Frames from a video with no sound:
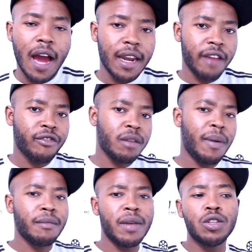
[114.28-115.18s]
under every
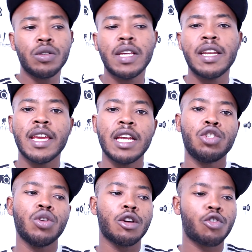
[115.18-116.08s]
department you'll then
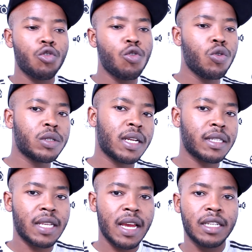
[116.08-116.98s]
get your crew who's
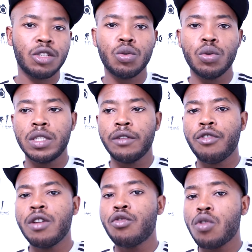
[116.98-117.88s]
assigned to
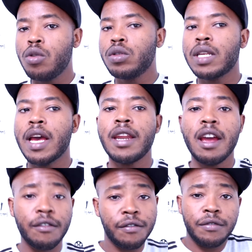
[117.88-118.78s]
different roles and
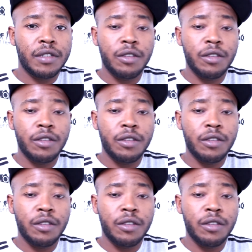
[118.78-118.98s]
have